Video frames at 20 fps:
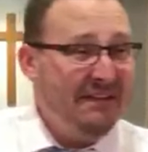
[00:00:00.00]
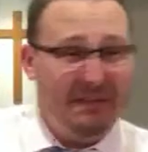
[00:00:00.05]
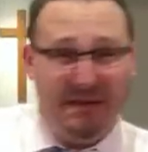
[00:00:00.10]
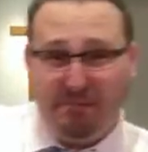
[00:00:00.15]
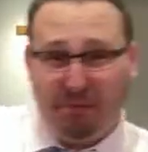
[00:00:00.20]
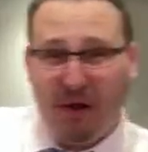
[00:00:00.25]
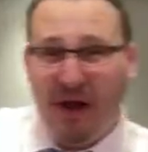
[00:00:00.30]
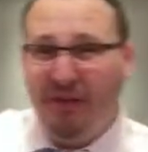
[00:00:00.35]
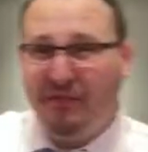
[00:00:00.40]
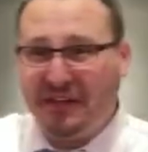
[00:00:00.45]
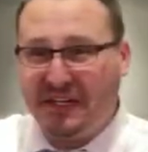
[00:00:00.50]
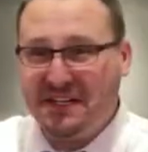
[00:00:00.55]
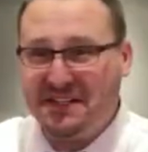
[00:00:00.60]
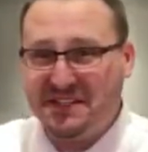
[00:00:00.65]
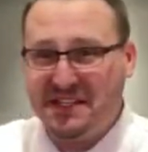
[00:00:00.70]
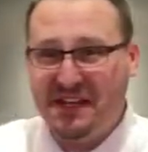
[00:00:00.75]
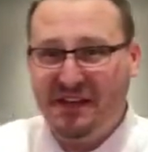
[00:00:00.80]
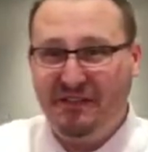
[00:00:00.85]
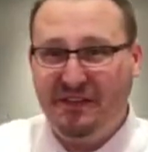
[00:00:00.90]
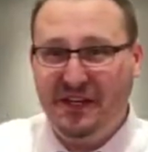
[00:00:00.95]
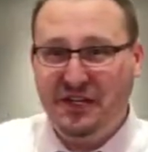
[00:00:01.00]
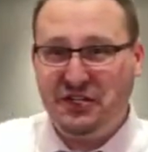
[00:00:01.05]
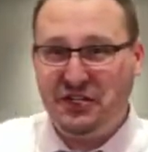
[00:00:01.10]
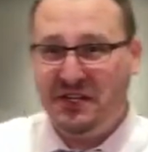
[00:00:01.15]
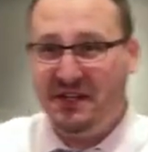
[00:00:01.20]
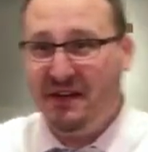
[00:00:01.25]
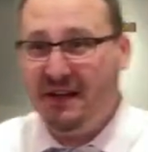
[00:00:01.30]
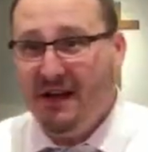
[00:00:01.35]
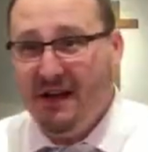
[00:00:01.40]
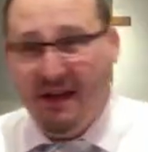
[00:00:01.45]
If a prophet can see a
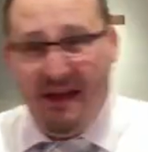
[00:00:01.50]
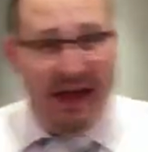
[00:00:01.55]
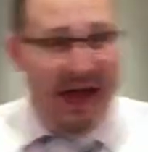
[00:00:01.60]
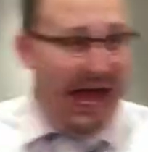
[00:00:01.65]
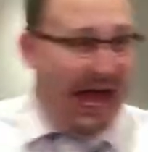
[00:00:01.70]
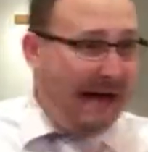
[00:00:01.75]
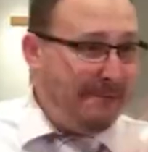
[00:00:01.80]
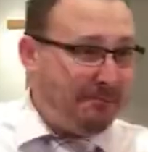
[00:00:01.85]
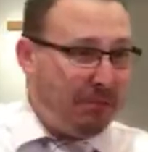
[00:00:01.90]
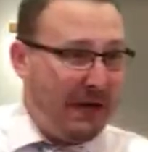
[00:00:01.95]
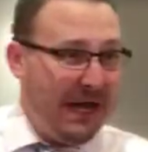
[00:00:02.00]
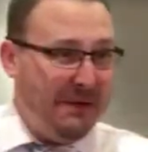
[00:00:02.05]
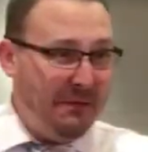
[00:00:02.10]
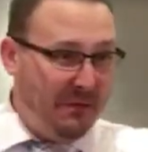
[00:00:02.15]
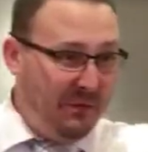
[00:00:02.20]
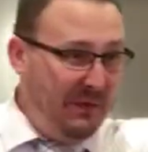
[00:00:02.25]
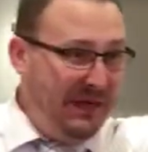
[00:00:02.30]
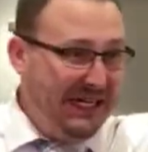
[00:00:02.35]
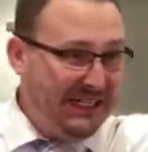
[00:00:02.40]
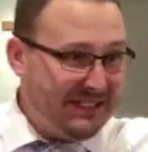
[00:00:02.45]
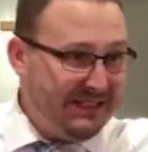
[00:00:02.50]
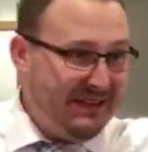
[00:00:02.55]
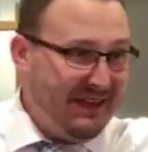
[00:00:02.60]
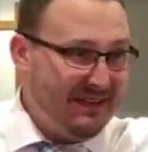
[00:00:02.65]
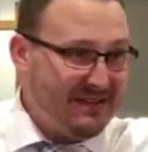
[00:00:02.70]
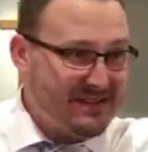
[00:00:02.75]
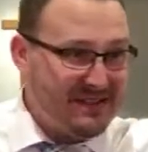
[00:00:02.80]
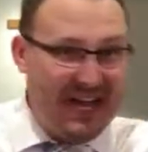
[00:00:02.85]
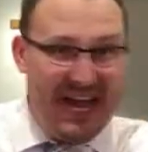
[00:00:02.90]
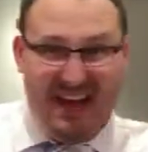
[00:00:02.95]
vision, I pray when we get to the
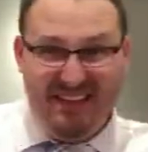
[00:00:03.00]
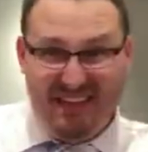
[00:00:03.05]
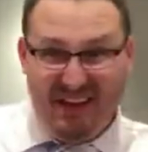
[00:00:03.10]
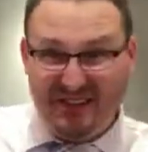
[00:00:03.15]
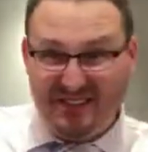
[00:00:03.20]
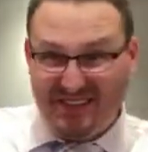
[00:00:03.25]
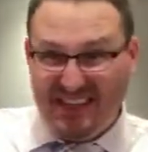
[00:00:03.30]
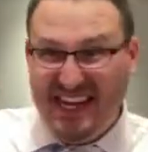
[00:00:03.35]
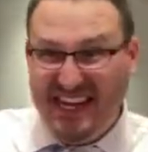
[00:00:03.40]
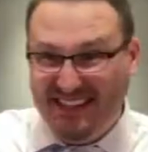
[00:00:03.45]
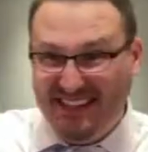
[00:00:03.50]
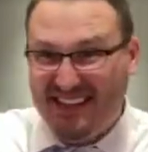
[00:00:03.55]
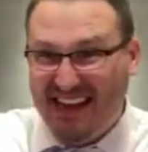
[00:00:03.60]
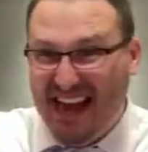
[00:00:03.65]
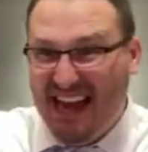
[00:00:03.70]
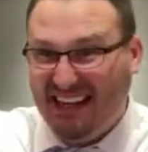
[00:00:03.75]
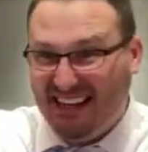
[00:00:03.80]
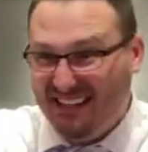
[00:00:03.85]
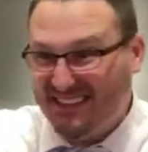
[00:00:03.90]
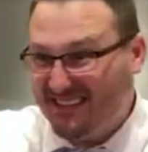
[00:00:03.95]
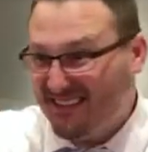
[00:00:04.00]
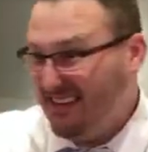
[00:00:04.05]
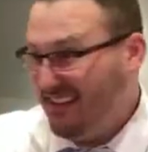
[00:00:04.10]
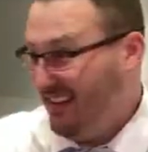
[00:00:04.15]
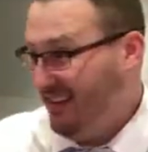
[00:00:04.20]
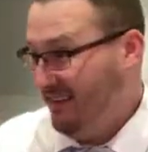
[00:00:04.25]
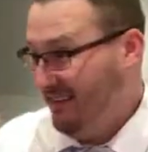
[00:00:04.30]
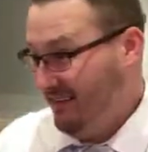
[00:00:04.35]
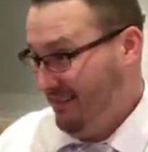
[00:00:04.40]
other side, there's things that I can see.